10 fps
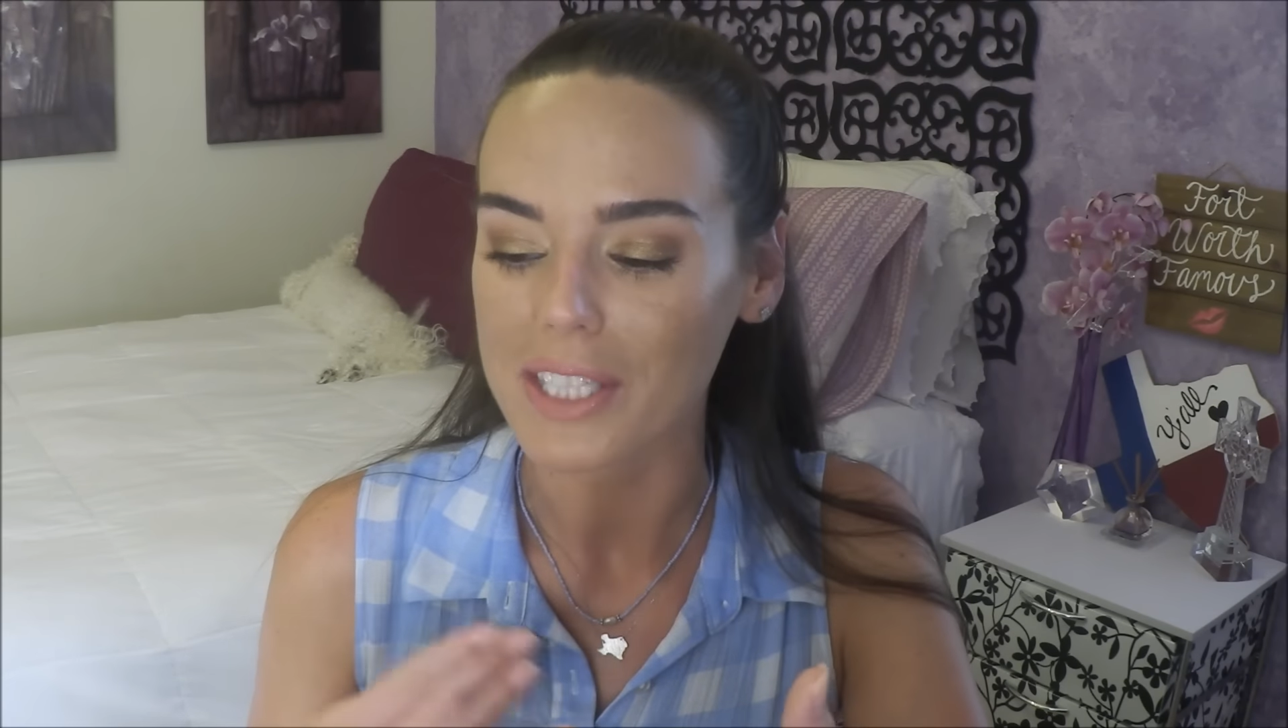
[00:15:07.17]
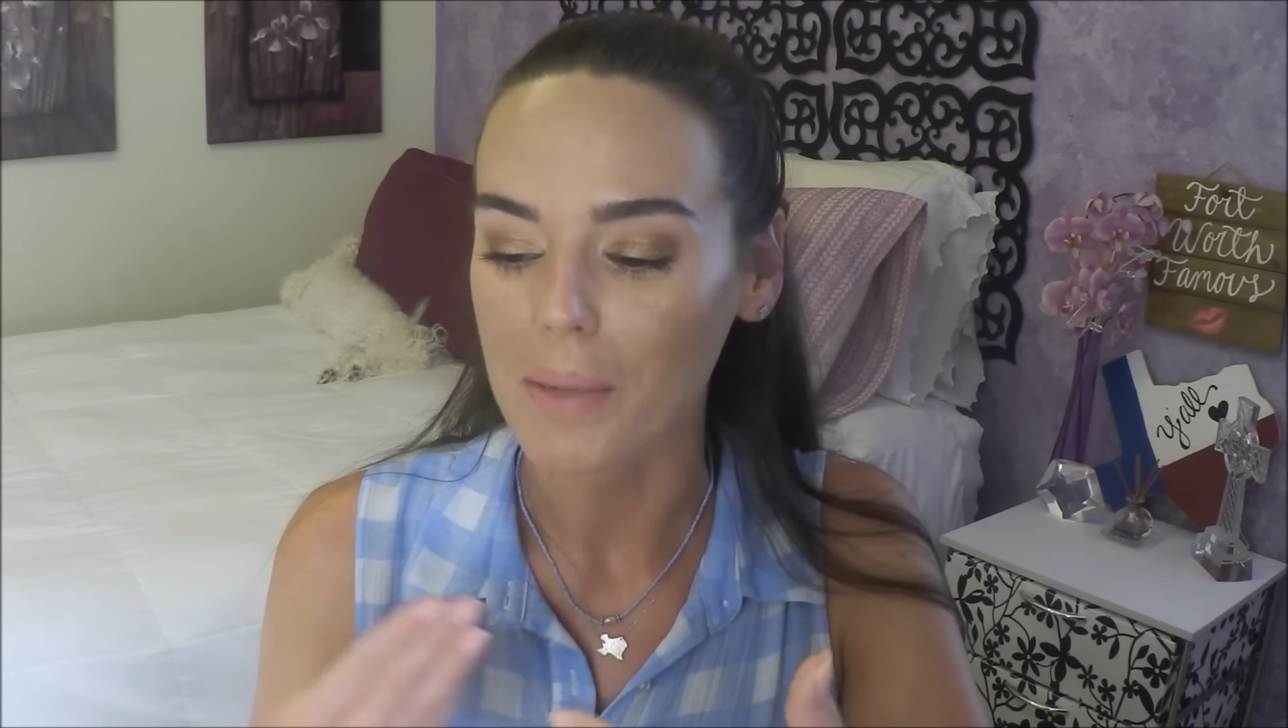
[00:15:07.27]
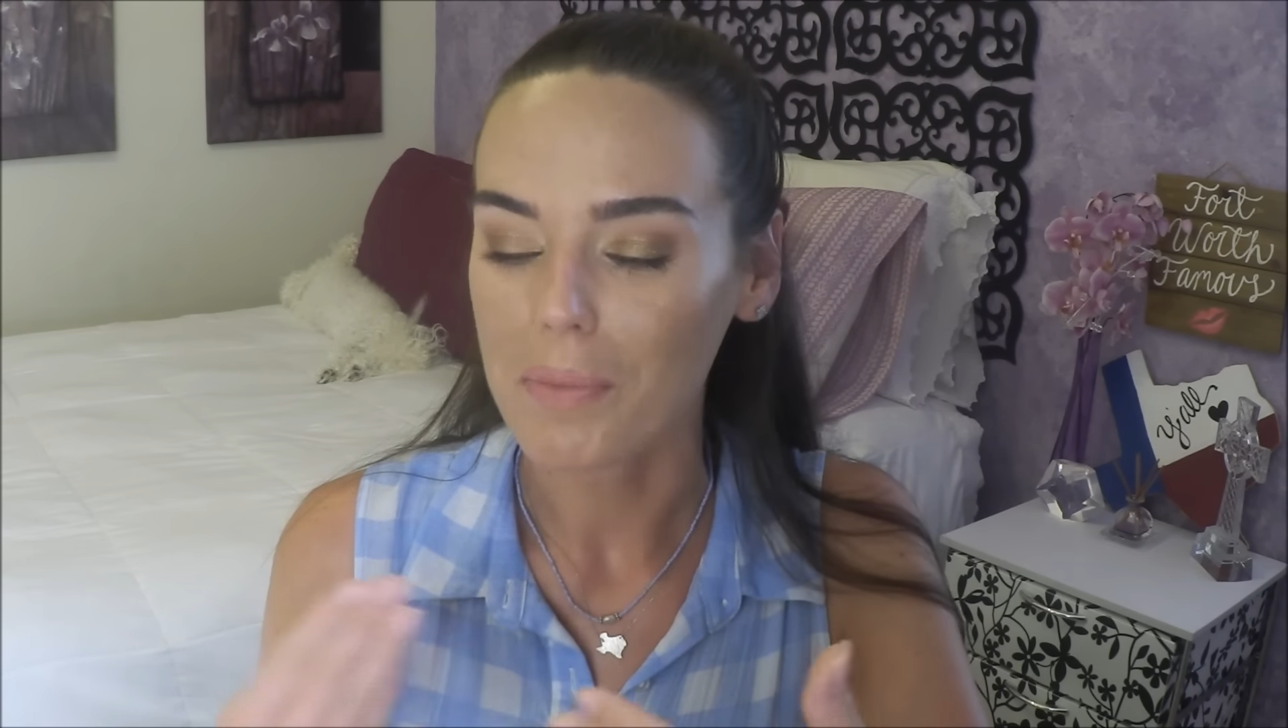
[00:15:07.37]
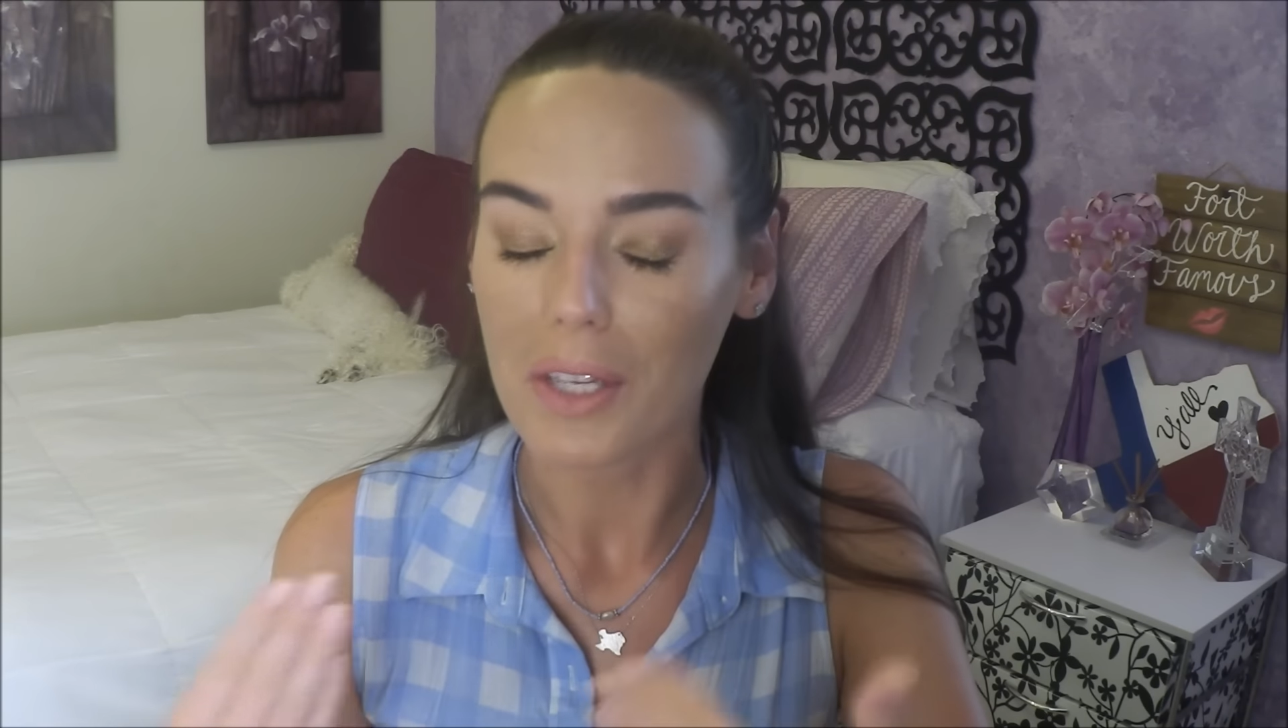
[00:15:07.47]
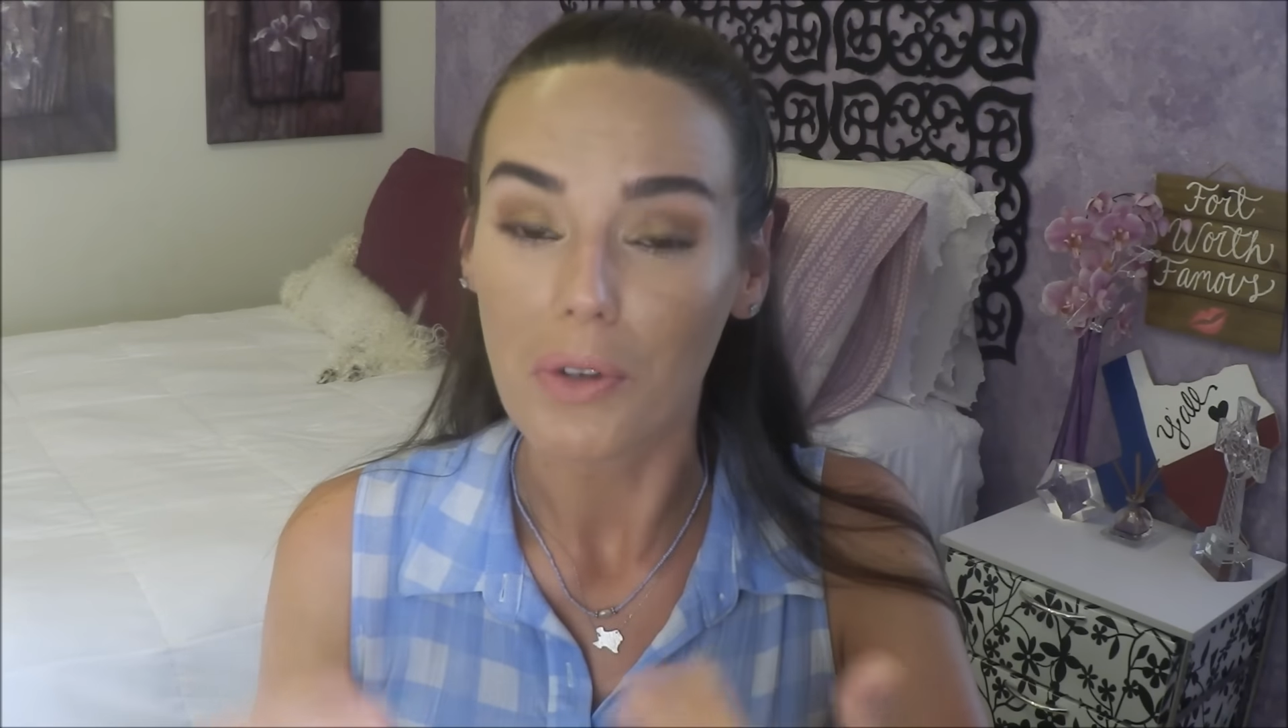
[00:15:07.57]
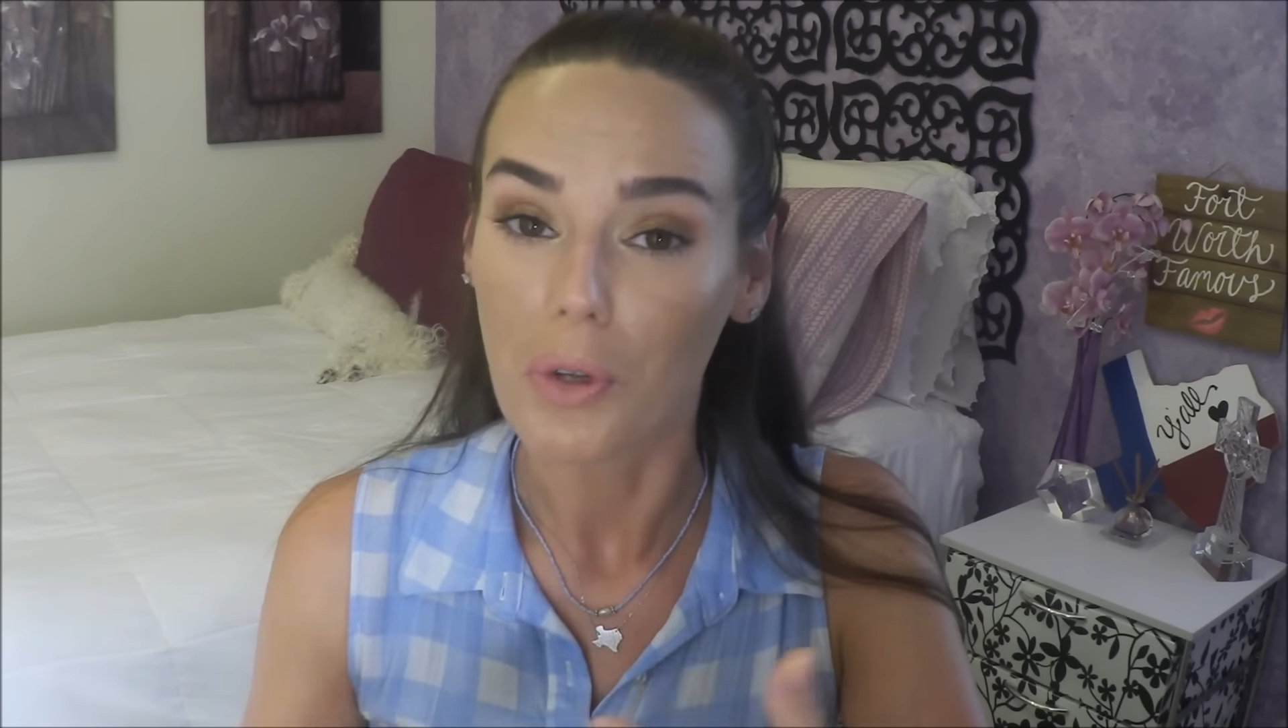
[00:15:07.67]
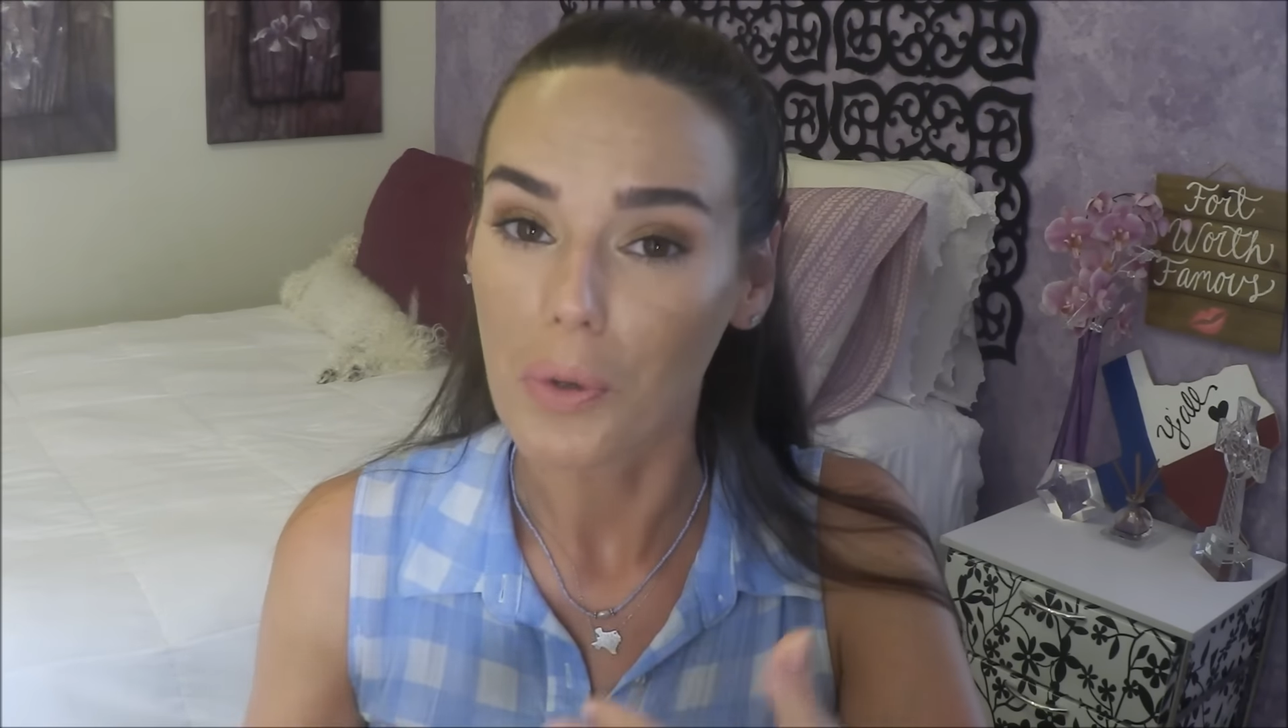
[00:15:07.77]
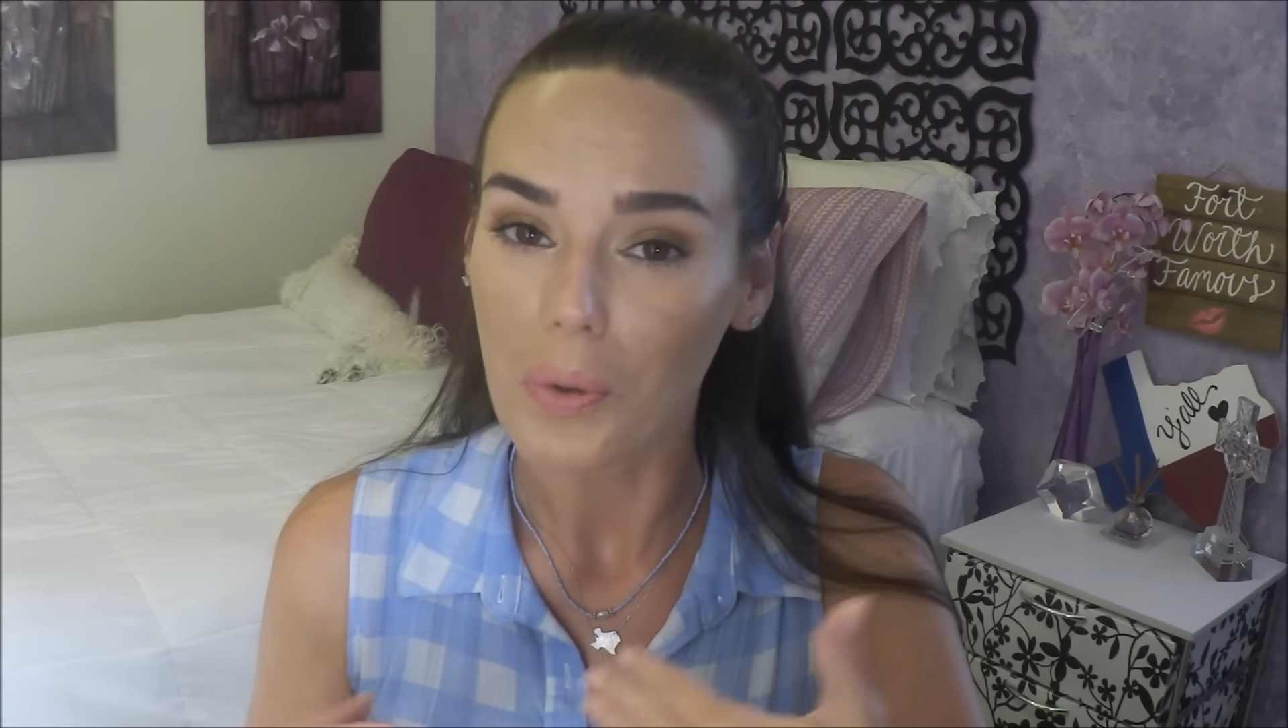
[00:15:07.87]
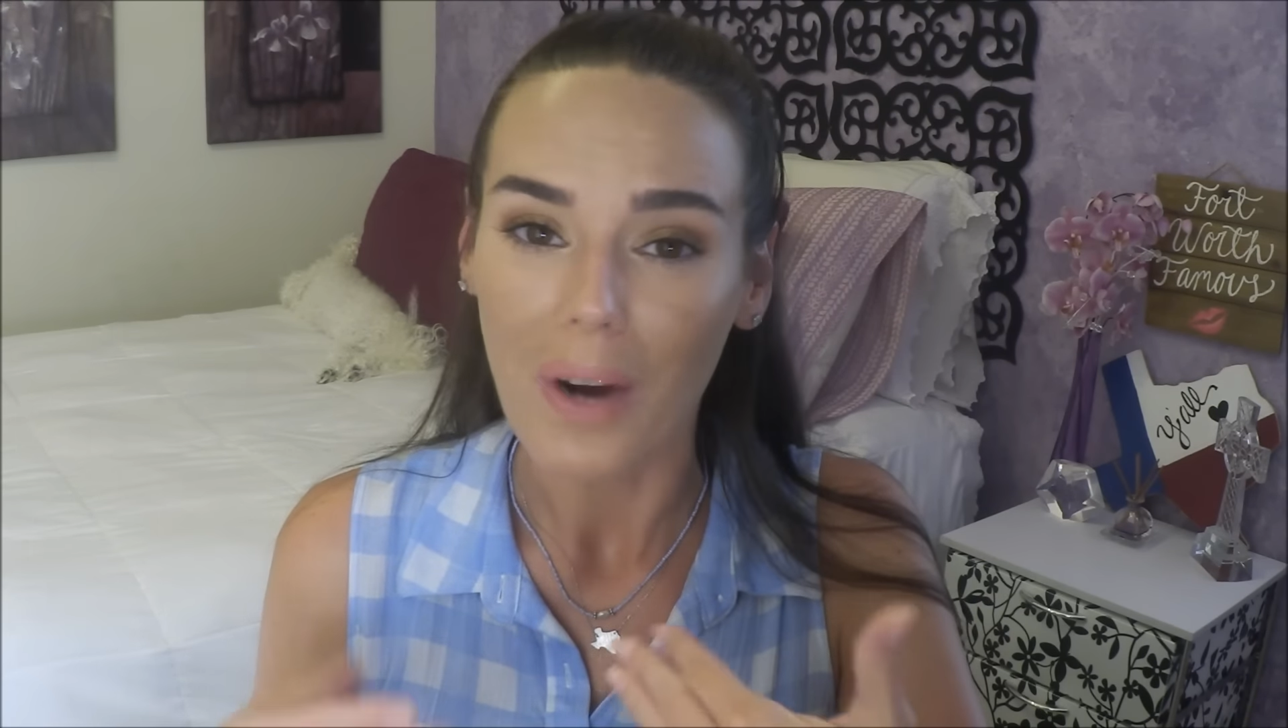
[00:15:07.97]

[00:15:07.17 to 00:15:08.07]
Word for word: something new